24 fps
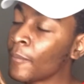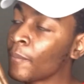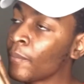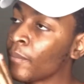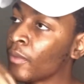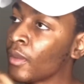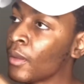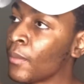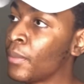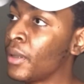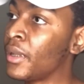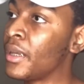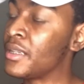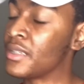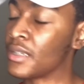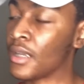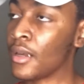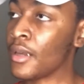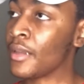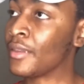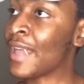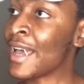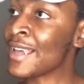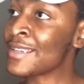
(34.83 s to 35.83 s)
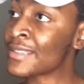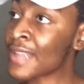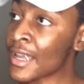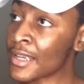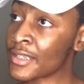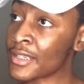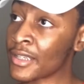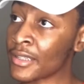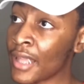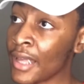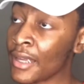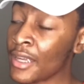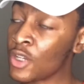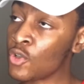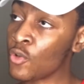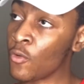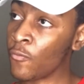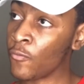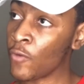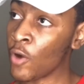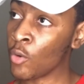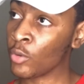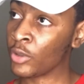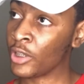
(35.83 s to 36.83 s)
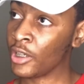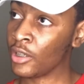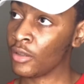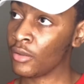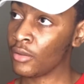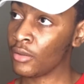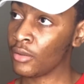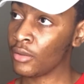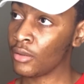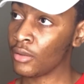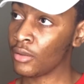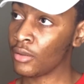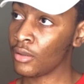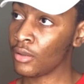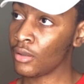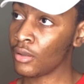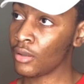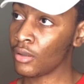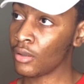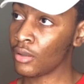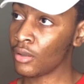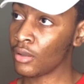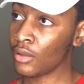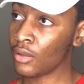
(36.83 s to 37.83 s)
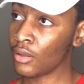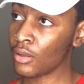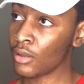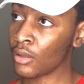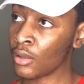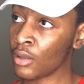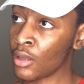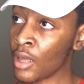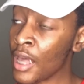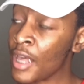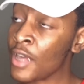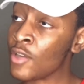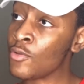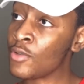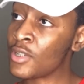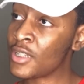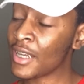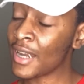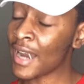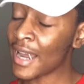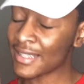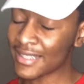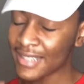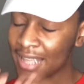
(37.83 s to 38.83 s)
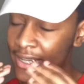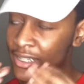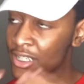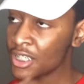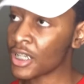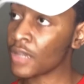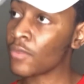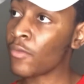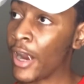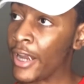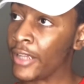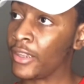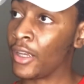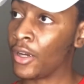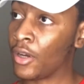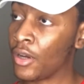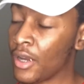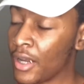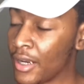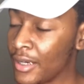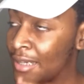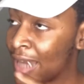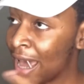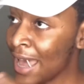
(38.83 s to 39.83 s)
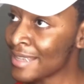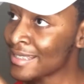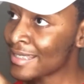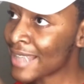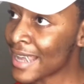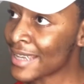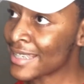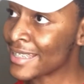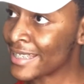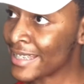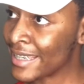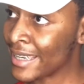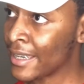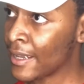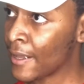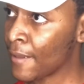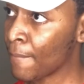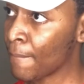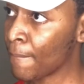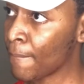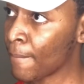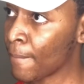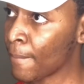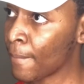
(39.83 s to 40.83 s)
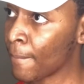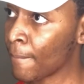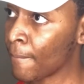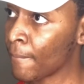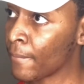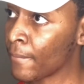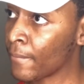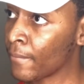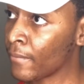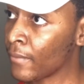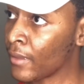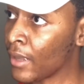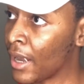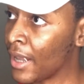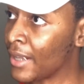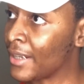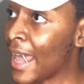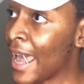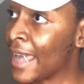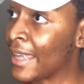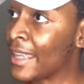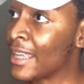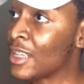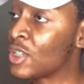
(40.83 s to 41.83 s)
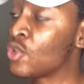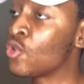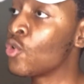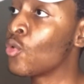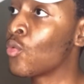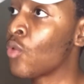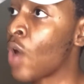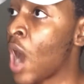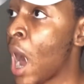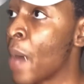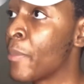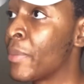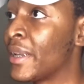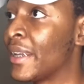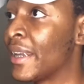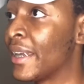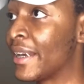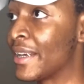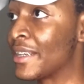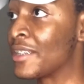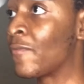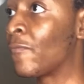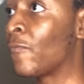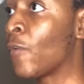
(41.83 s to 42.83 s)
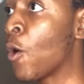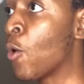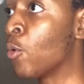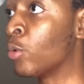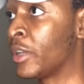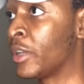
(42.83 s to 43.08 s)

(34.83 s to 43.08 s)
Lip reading: Please, that's that shit that gets you folded. You see, that's that shit right there. That's that shit that gets you Robin niggas folded.